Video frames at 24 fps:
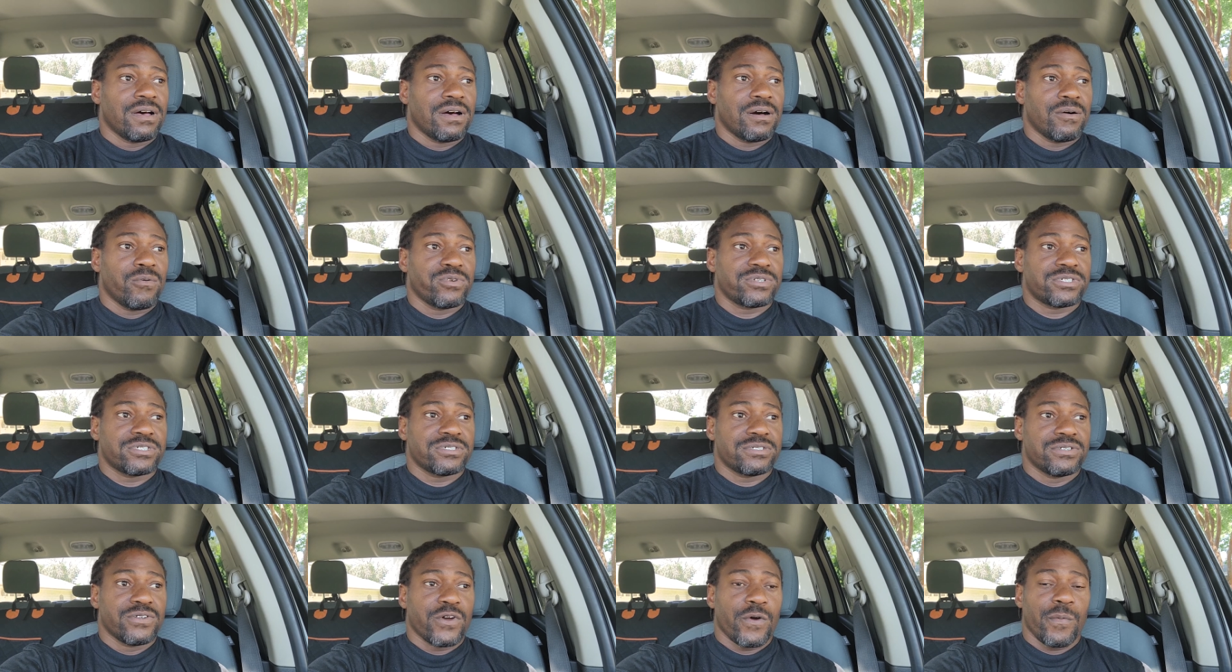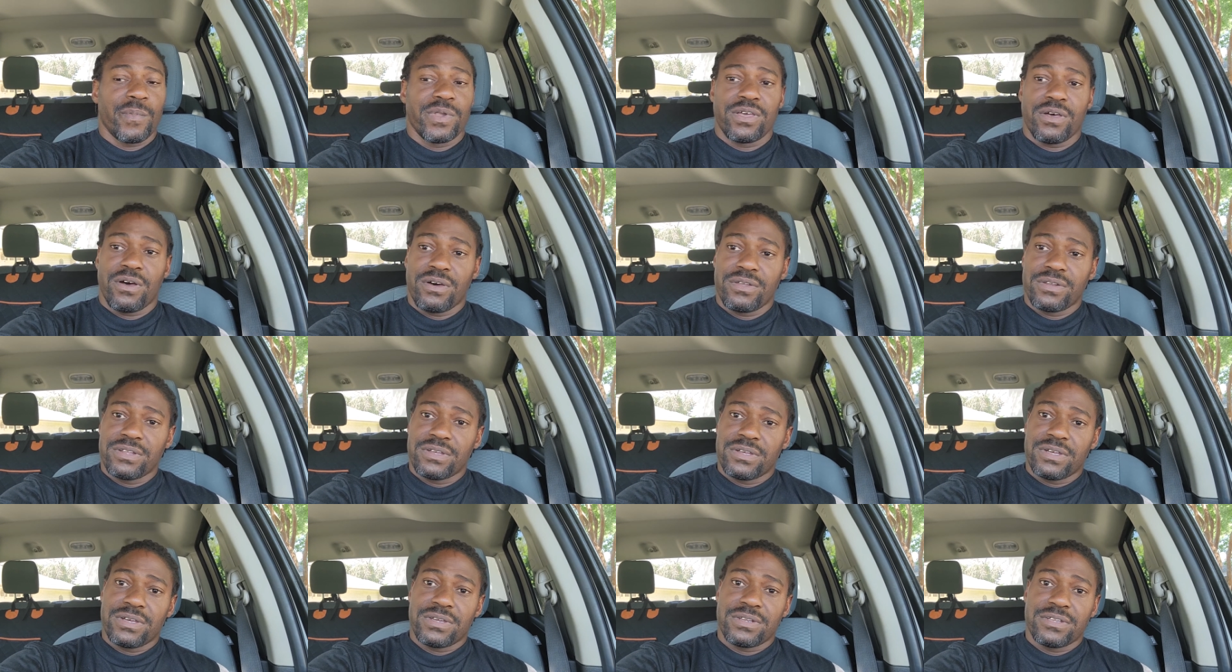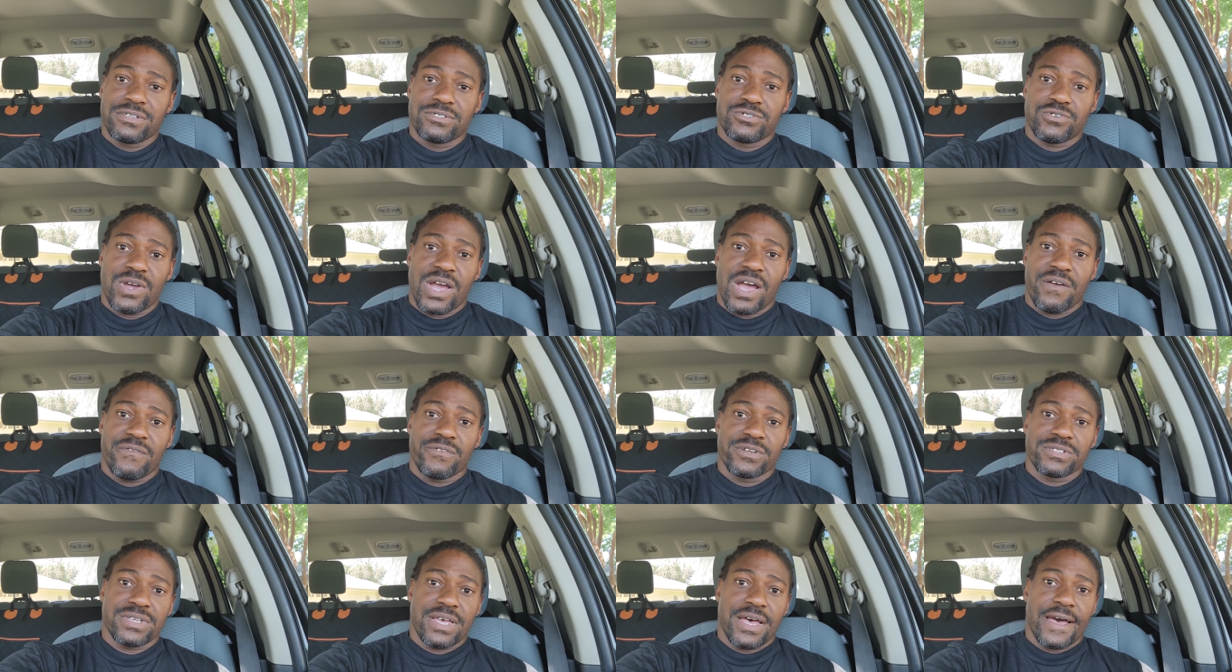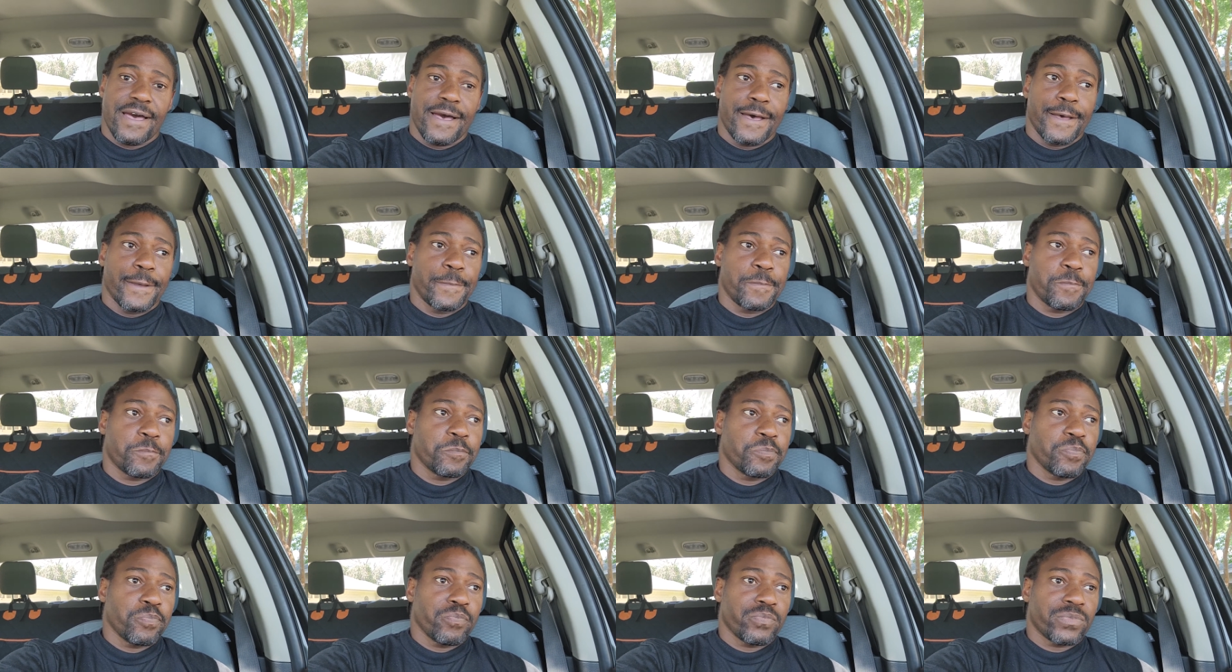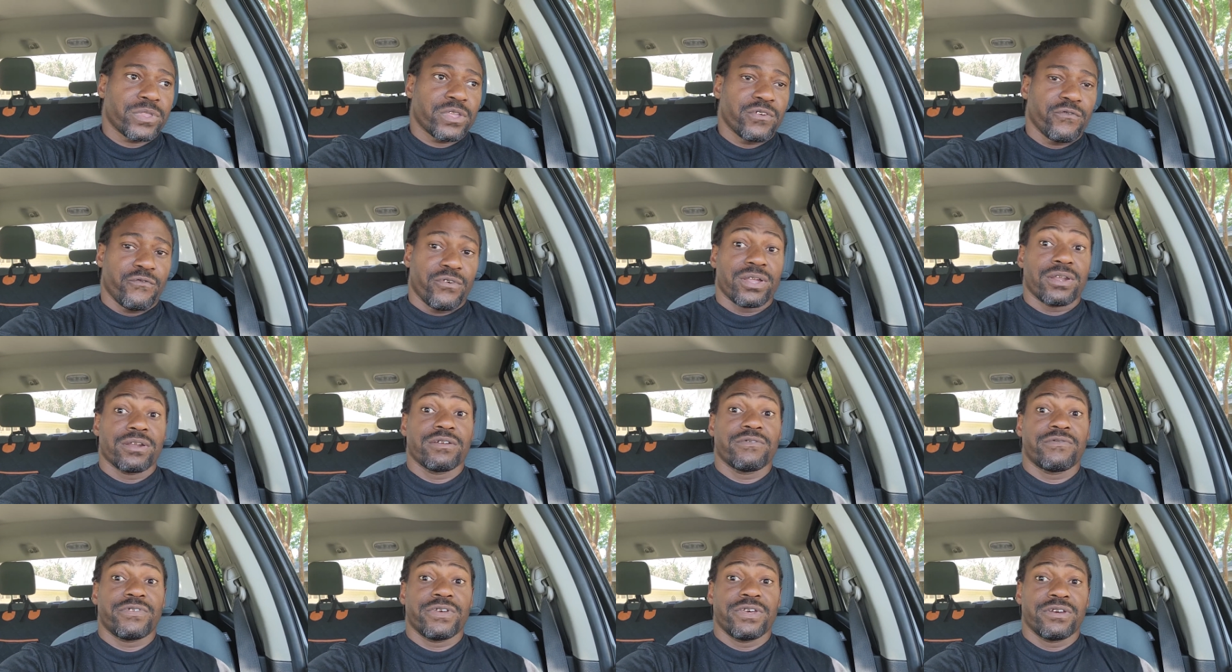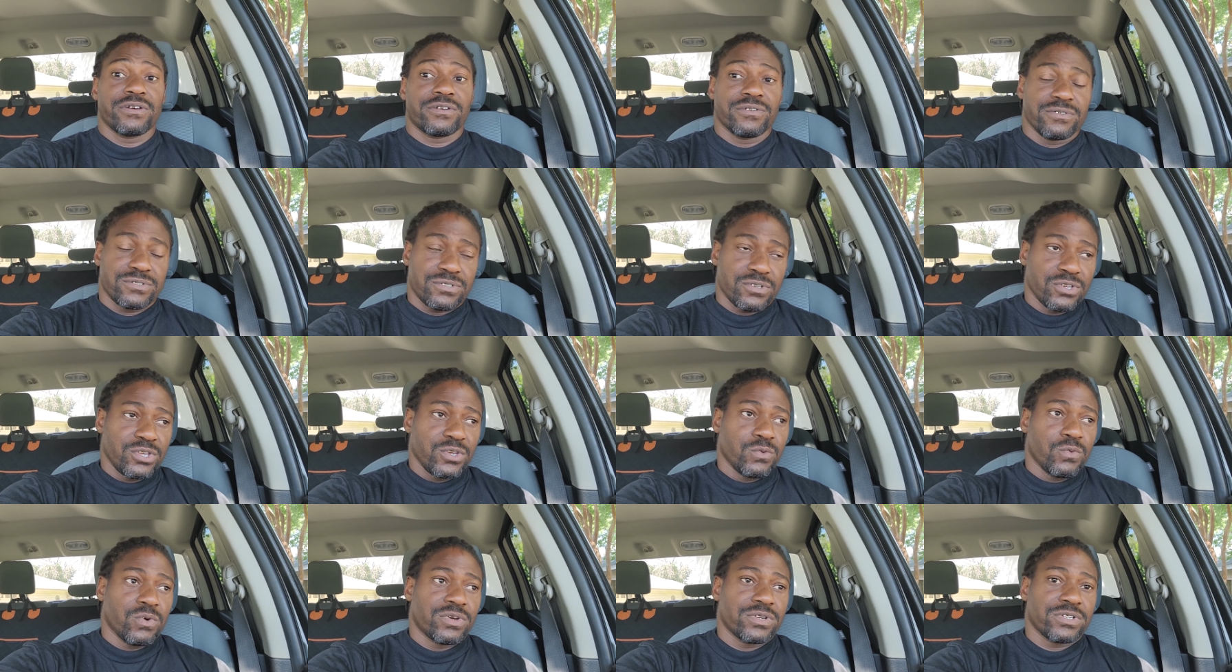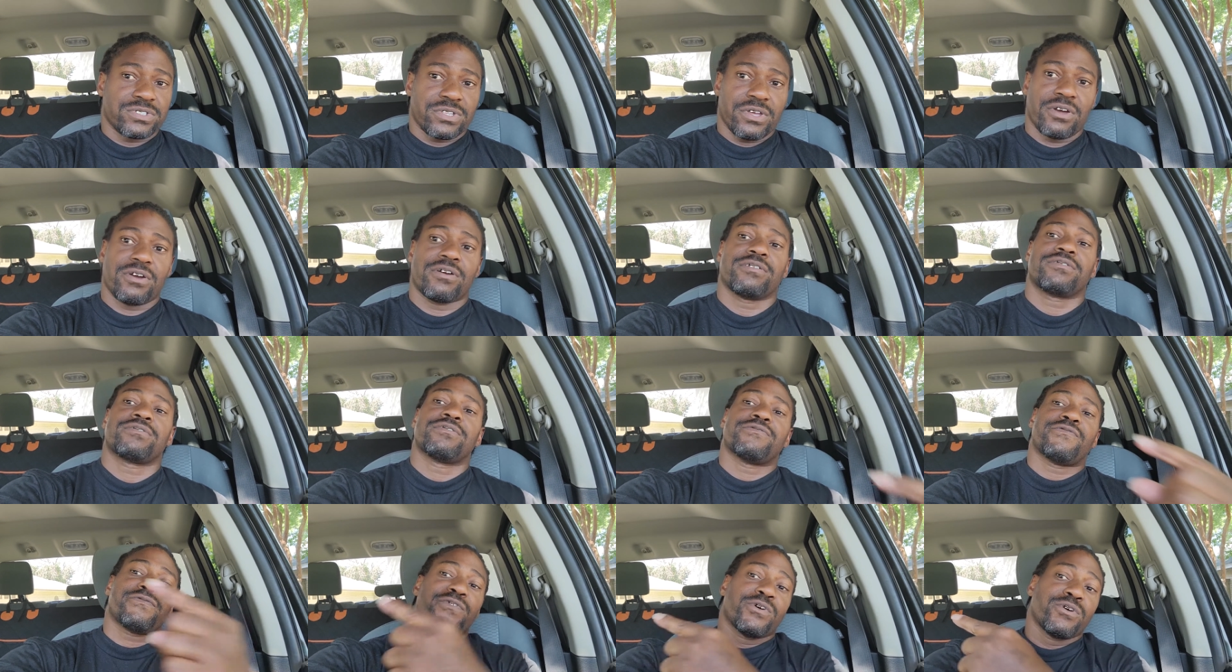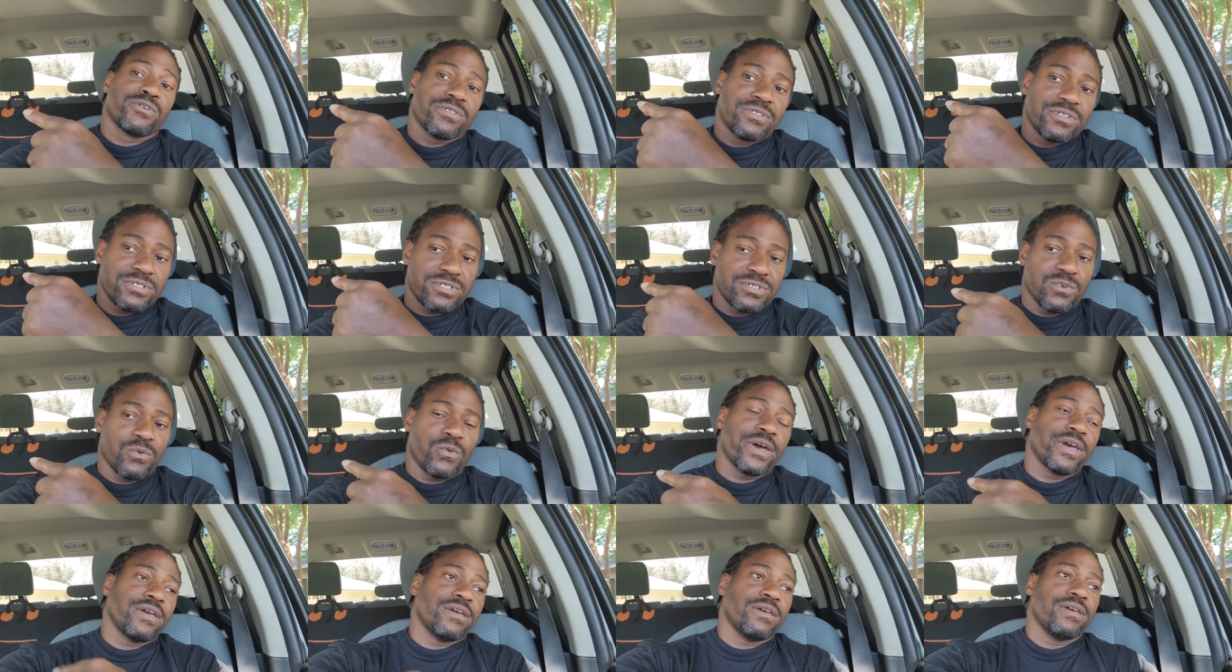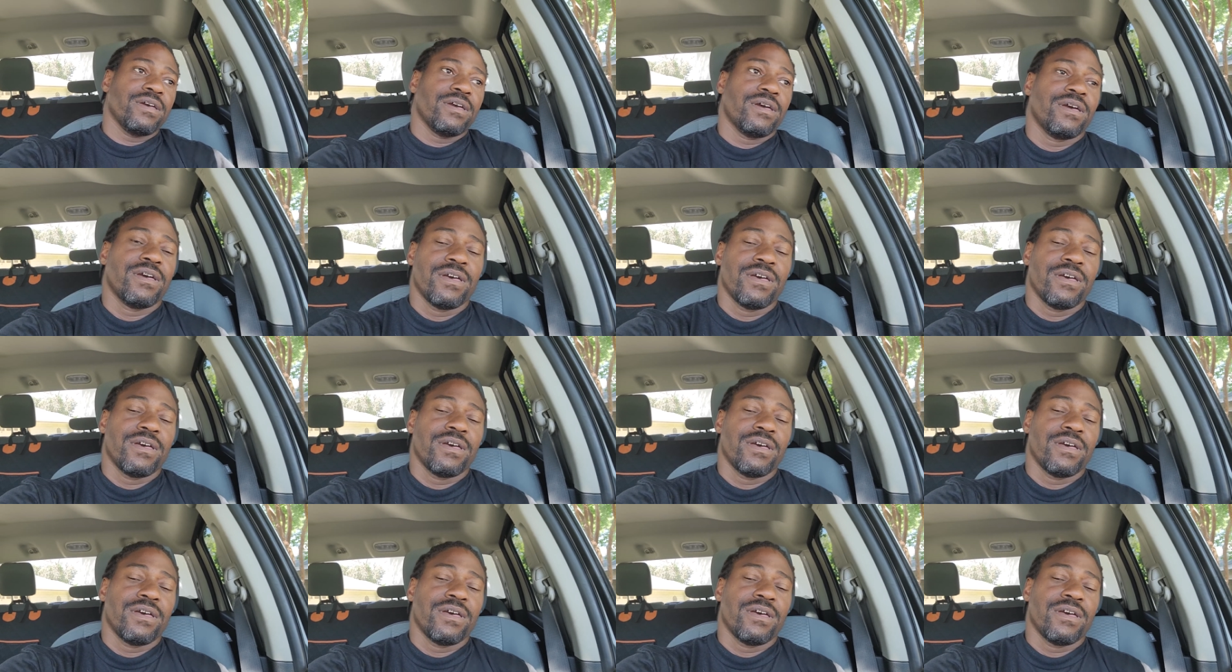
which is normally on the driver's side, front of the vehicle. So you want to start the furthest away,